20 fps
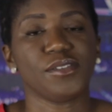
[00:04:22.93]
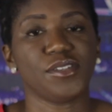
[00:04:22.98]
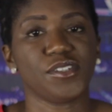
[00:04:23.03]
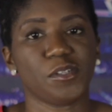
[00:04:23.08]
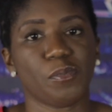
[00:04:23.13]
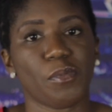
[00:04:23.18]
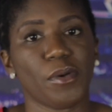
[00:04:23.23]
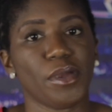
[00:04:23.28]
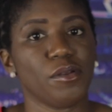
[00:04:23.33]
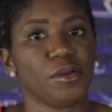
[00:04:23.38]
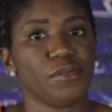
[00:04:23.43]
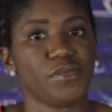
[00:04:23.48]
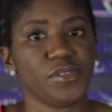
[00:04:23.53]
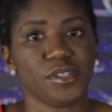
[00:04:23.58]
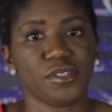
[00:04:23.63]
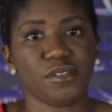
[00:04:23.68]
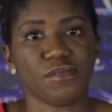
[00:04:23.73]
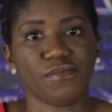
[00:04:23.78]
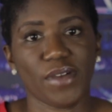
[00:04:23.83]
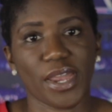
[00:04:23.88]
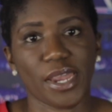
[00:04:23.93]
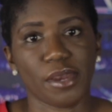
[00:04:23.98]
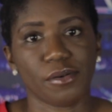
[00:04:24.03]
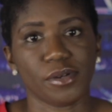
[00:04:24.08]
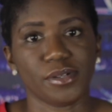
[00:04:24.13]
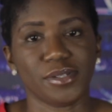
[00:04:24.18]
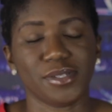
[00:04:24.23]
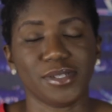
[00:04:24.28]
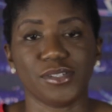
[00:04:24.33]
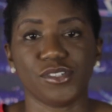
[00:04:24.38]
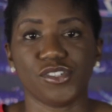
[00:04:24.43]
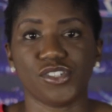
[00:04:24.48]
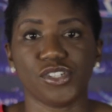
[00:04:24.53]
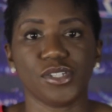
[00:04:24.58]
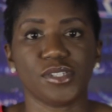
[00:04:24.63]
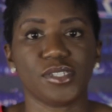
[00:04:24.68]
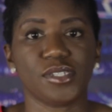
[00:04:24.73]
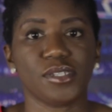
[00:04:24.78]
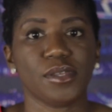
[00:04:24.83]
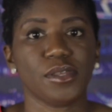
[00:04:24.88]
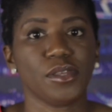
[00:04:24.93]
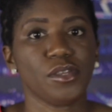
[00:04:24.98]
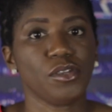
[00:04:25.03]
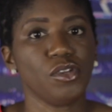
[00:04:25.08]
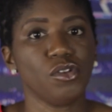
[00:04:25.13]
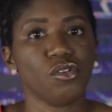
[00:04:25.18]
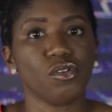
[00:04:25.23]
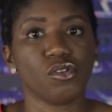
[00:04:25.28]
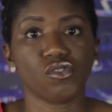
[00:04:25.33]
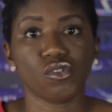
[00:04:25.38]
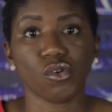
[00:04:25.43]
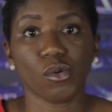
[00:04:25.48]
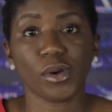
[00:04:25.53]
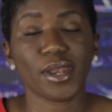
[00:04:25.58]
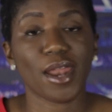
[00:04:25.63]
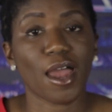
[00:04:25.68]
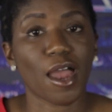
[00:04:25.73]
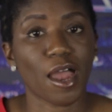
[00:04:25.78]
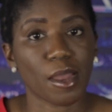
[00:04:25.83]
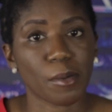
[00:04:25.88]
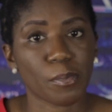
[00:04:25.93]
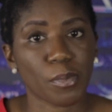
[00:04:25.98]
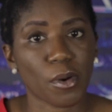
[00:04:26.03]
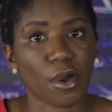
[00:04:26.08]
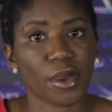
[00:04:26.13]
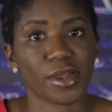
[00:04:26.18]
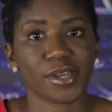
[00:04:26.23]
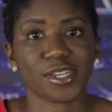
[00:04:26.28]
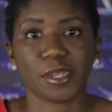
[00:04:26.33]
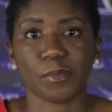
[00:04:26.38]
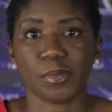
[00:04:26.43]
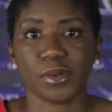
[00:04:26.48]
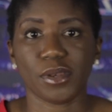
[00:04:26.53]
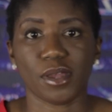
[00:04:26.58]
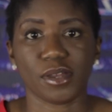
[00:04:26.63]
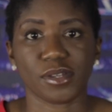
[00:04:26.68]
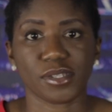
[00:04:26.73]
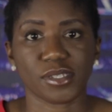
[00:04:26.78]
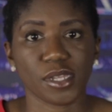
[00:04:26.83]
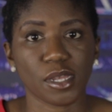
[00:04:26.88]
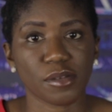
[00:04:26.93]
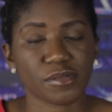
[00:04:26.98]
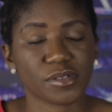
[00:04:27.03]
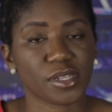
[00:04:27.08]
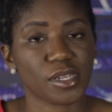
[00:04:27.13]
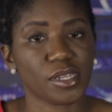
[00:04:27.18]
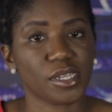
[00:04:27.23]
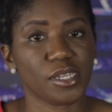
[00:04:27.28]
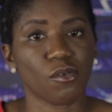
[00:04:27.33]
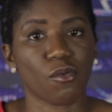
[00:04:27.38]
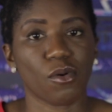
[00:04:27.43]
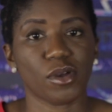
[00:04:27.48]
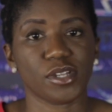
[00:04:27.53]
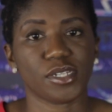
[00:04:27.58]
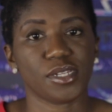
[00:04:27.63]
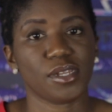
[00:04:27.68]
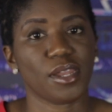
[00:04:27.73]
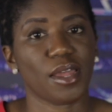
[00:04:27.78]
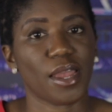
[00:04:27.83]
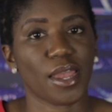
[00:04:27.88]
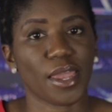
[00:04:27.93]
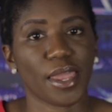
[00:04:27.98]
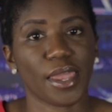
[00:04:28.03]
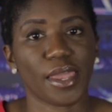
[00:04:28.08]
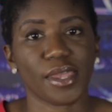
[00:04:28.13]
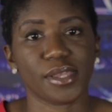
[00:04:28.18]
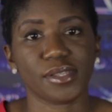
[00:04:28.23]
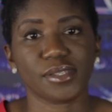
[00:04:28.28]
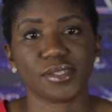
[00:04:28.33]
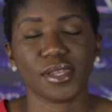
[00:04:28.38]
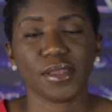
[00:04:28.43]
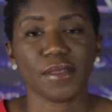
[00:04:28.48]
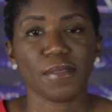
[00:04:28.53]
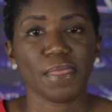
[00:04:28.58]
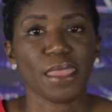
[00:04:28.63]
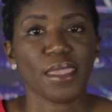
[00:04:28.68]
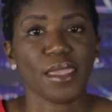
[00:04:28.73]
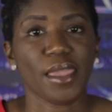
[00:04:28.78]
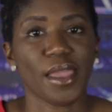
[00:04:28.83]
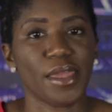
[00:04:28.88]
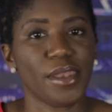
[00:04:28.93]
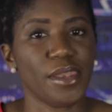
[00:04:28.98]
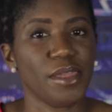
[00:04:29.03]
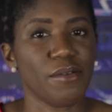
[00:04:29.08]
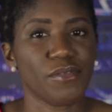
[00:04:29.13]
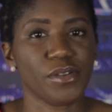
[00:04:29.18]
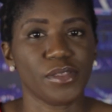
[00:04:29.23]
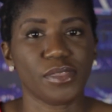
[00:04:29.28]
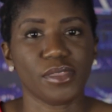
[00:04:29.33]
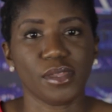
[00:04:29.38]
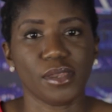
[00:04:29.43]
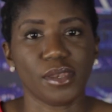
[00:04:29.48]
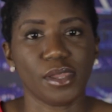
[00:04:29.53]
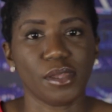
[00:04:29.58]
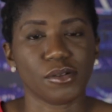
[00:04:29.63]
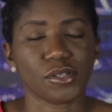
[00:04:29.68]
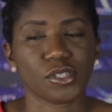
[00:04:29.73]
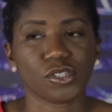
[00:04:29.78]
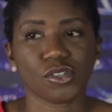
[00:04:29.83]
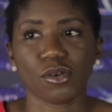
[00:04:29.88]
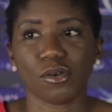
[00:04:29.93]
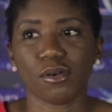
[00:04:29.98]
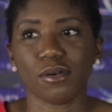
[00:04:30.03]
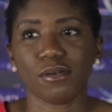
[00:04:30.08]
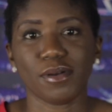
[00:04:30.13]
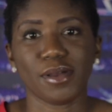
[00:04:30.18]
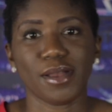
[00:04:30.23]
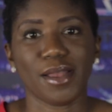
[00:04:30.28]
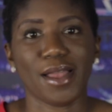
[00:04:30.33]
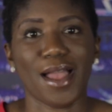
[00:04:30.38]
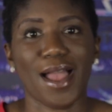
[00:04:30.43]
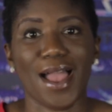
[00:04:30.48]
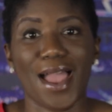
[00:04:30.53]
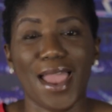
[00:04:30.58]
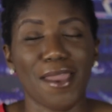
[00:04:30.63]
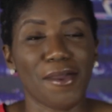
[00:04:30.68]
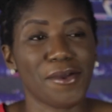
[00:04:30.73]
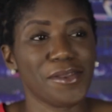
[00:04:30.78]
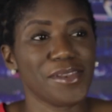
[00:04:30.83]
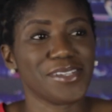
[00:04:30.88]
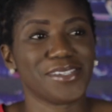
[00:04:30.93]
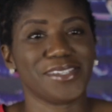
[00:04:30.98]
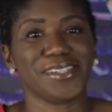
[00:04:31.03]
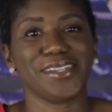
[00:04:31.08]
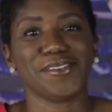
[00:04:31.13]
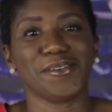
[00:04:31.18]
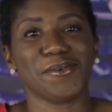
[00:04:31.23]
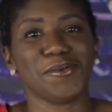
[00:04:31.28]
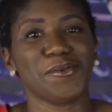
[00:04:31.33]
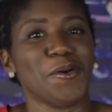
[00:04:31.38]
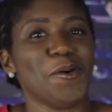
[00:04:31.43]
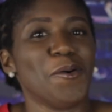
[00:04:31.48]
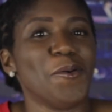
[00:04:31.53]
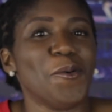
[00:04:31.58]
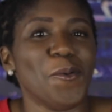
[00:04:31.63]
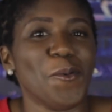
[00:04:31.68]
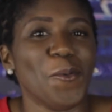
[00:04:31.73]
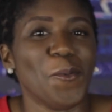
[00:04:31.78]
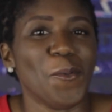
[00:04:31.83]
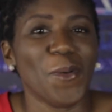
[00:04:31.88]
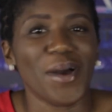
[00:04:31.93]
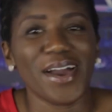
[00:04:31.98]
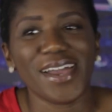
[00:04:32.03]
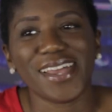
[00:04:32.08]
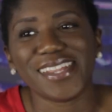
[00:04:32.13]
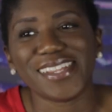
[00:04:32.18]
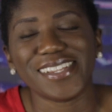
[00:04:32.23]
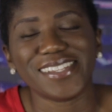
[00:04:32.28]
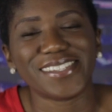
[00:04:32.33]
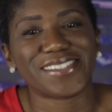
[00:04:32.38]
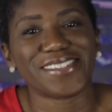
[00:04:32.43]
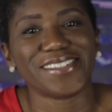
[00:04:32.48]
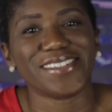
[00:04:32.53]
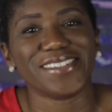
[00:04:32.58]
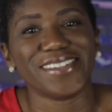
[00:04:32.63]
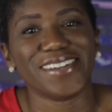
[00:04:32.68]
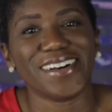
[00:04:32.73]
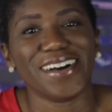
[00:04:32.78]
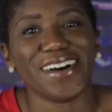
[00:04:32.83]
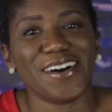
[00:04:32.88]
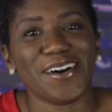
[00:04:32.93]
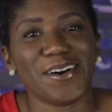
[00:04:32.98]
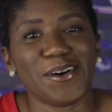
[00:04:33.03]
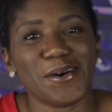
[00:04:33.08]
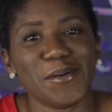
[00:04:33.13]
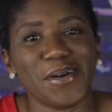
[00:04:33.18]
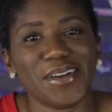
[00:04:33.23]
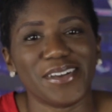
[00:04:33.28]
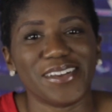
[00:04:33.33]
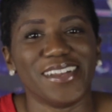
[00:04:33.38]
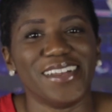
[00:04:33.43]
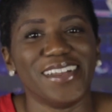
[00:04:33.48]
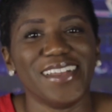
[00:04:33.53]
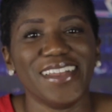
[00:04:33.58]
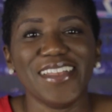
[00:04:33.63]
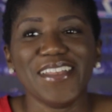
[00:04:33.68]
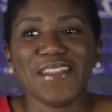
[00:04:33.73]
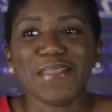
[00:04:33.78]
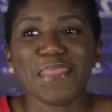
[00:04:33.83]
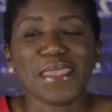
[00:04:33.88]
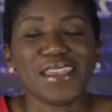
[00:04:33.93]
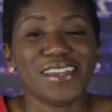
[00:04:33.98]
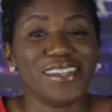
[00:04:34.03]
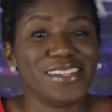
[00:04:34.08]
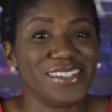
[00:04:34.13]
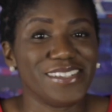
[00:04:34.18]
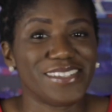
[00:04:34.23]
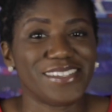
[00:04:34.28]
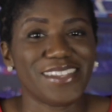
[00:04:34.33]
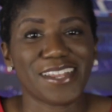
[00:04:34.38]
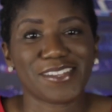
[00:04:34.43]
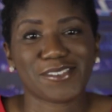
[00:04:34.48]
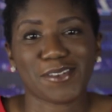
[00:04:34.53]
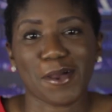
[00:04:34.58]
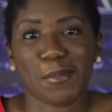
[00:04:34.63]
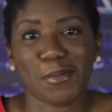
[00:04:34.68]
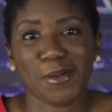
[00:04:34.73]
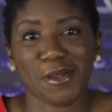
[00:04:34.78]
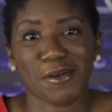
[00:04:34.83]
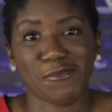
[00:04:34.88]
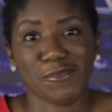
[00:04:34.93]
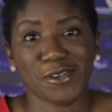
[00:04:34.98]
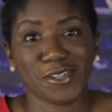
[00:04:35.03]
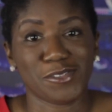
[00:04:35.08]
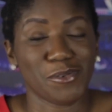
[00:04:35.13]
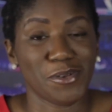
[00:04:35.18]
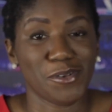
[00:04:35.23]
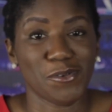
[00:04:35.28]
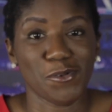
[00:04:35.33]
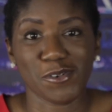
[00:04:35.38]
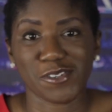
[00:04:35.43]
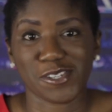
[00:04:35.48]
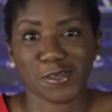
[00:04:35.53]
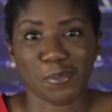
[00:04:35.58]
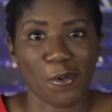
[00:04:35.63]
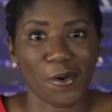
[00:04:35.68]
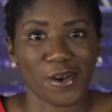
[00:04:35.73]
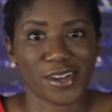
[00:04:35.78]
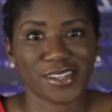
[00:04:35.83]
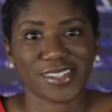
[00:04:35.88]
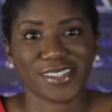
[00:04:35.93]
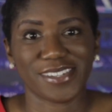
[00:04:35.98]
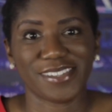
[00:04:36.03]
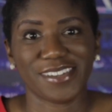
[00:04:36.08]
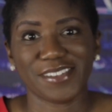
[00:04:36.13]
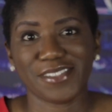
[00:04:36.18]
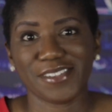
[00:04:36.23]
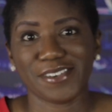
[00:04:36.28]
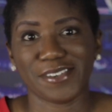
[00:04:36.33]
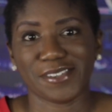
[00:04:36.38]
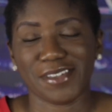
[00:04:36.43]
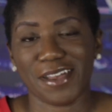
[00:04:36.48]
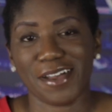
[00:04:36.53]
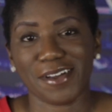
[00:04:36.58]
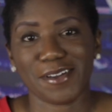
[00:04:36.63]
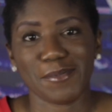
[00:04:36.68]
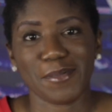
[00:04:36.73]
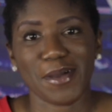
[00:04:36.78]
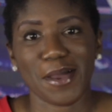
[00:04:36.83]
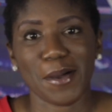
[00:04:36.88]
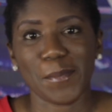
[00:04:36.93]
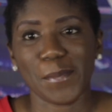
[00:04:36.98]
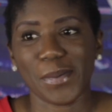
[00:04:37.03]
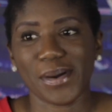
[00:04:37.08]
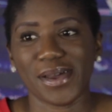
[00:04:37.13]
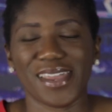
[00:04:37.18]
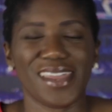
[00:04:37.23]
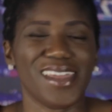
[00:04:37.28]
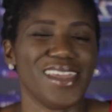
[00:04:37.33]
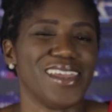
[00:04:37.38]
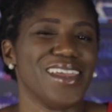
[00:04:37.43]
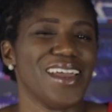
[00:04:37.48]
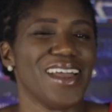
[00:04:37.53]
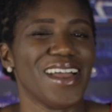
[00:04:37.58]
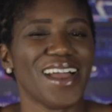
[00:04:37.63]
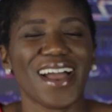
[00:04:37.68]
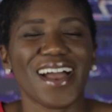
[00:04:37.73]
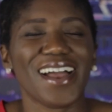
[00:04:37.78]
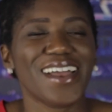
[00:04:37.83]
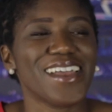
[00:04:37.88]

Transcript: the spread of this virus. It's just, you know, doing our part, keeping ourselves clean, washing our hands and everything else. So I honestly don't know what to in this next couple of weeks. With no sports, nothing to talk about, but hey,